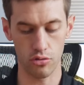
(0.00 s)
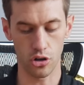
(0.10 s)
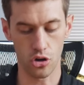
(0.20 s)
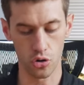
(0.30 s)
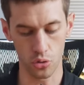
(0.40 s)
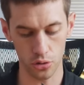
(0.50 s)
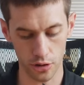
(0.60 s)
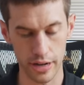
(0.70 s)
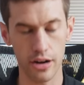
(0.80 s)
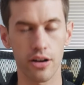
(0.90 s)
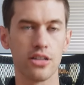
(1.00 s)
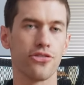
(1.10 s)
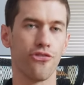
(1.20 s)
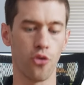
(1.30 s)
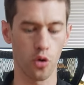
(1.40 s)
the cooler here is
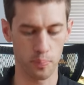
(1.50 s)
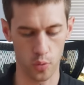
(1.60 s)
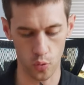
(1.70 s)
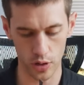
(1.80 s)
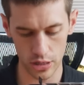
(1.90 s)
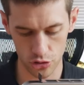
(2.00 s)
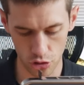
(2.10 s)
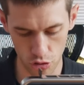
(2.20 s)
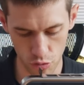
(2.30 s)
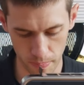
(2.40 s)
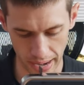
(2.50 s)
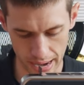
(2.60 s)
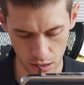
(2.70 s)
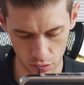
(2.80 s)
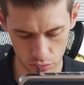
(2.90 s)
4.2
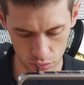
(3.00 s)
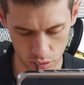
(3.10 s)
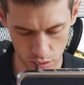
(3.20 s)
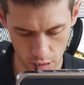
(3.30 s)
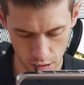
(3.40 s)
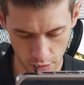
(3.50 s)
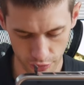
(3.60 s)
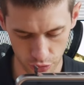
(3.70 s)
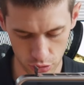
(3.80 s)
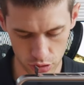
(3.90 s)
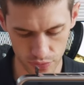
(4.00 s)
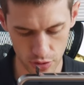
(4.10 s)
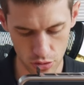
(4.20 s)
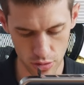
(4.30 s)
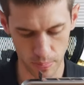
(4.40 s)
pounds. For those of
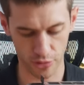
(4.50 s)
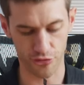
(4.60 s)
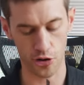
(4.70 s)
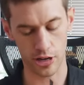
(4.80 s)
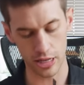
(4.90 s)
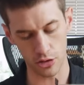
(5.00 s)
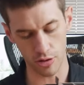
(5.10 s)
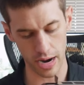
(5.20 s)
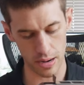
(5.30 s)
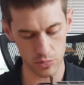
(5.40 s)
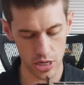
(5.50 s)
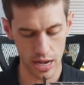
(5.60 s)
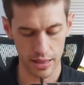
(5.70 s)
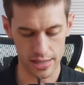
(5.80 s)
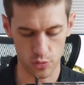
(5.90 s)
you that prefer kilograms,
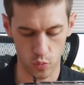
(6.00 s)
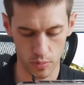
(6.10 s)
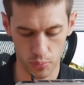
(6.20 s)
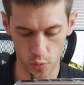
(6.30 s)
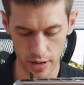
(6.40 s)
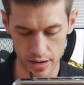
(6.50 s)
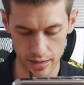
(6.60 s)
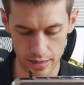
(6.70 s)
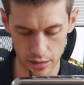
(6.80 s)
that's 1.9